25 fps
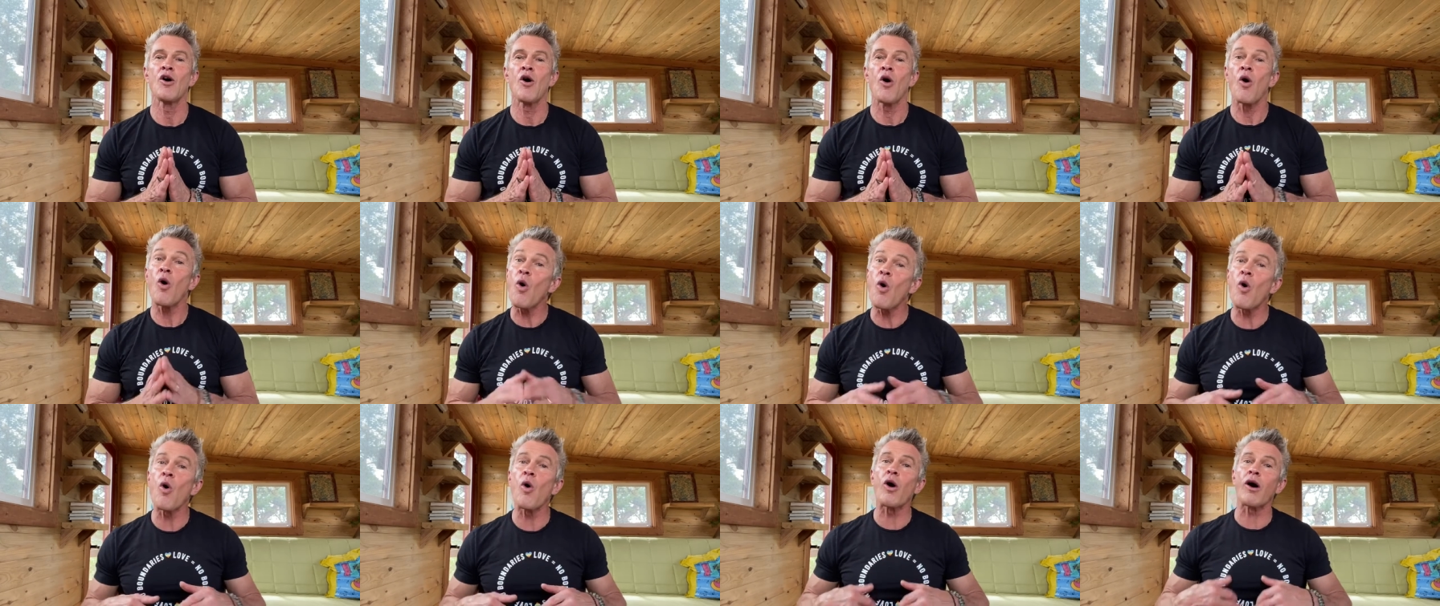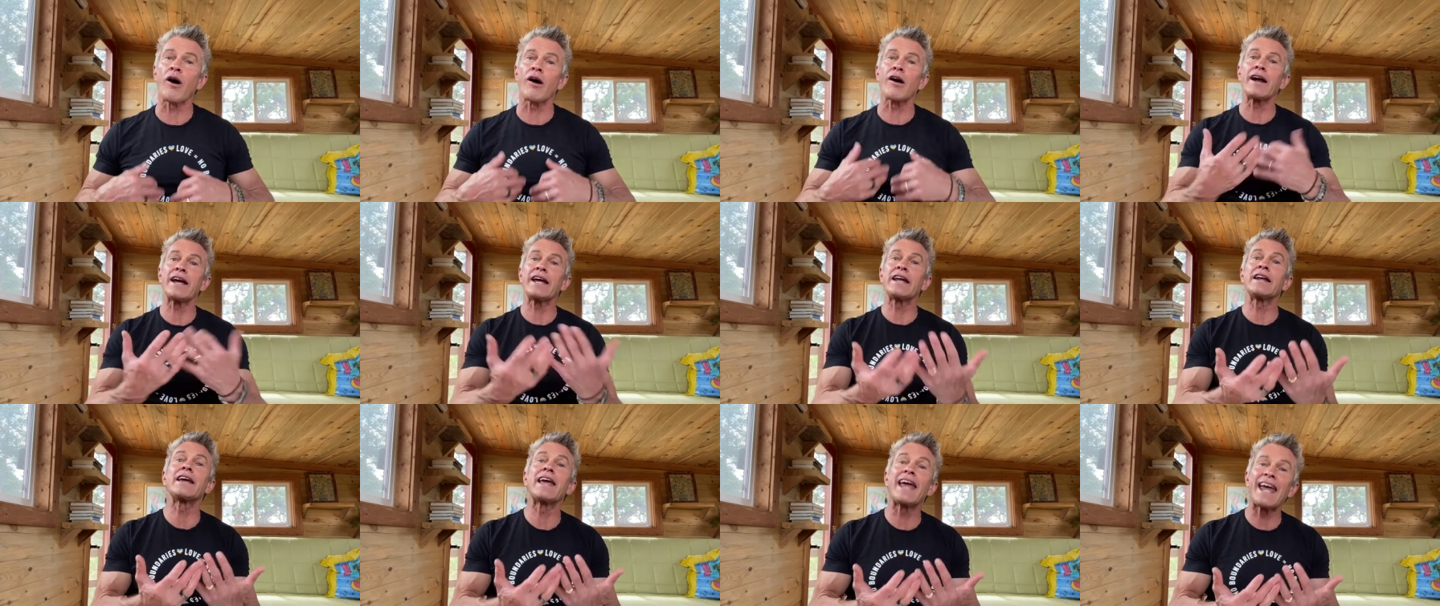or
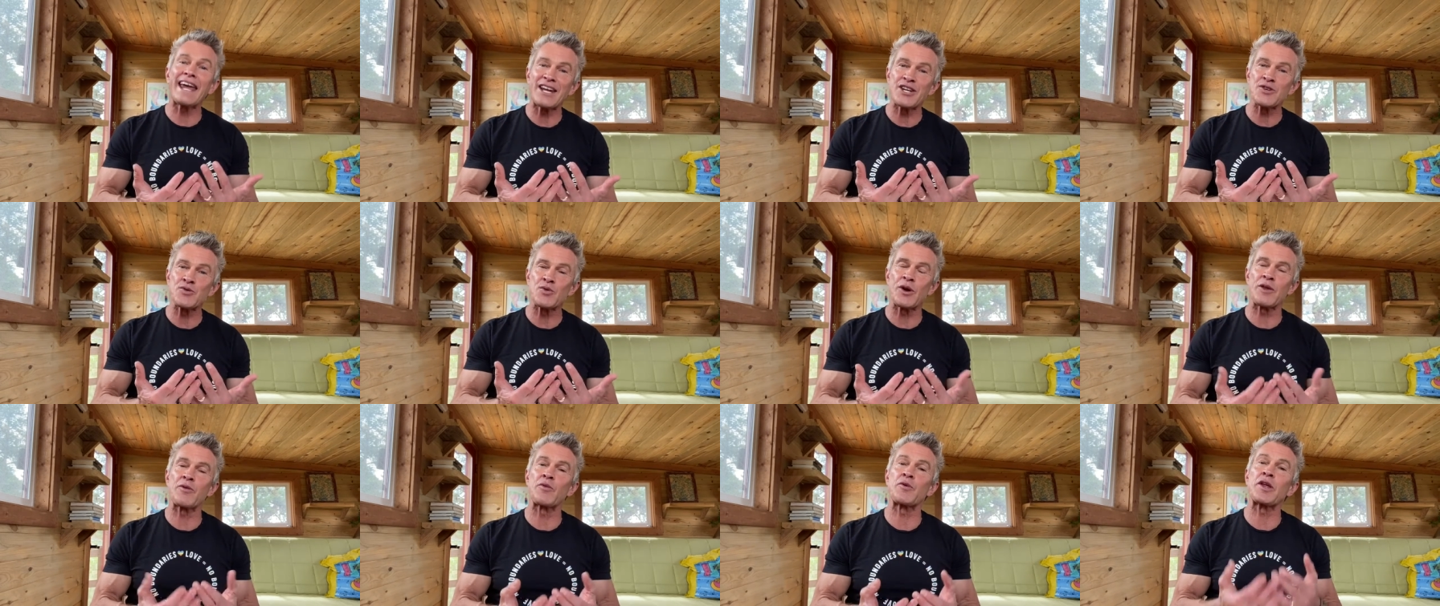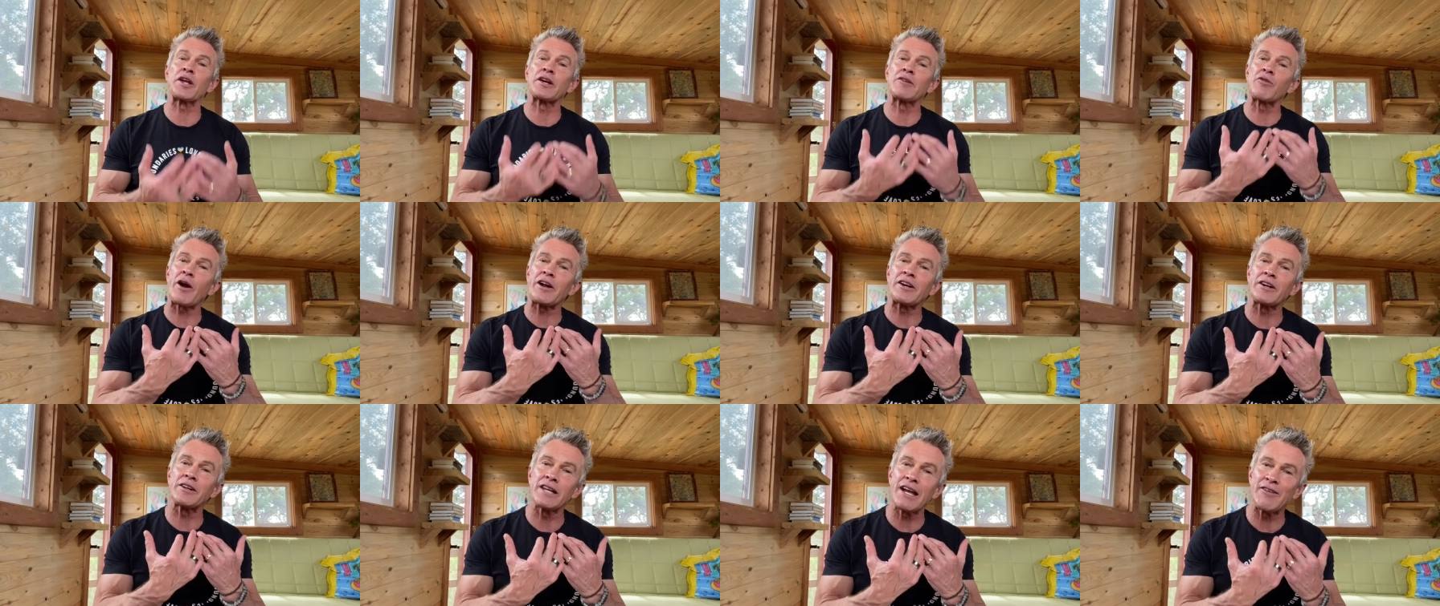engage with a
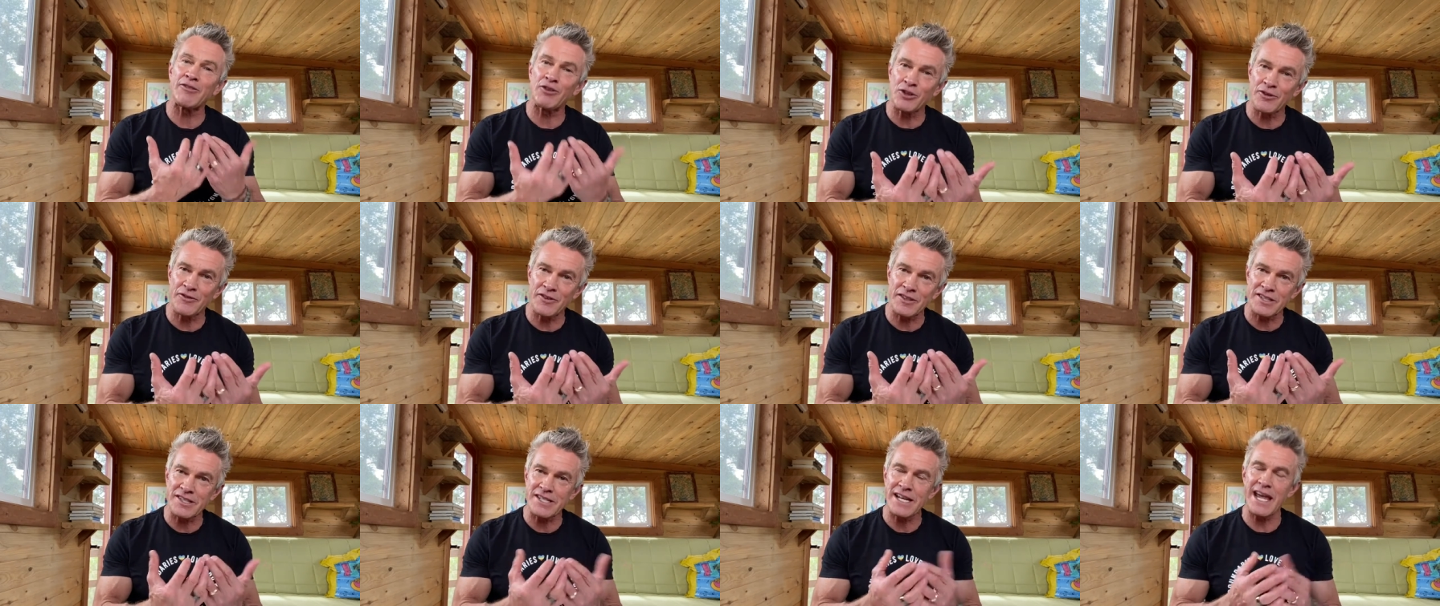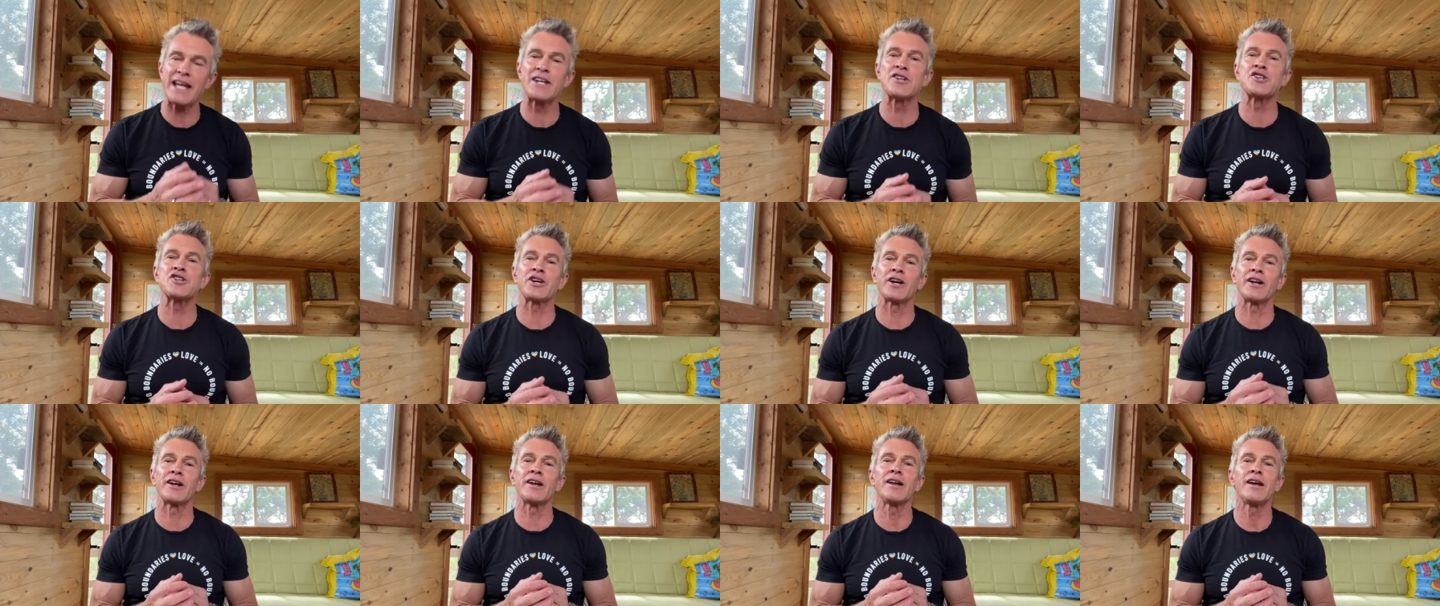greater level of
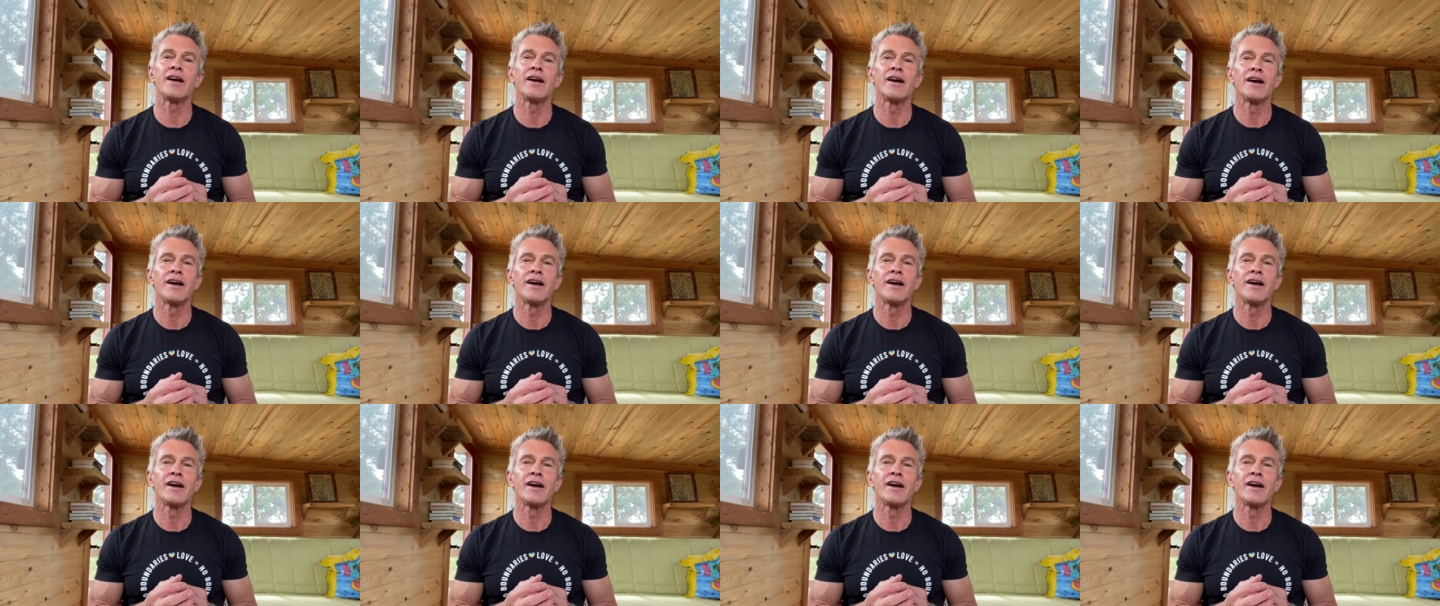intention.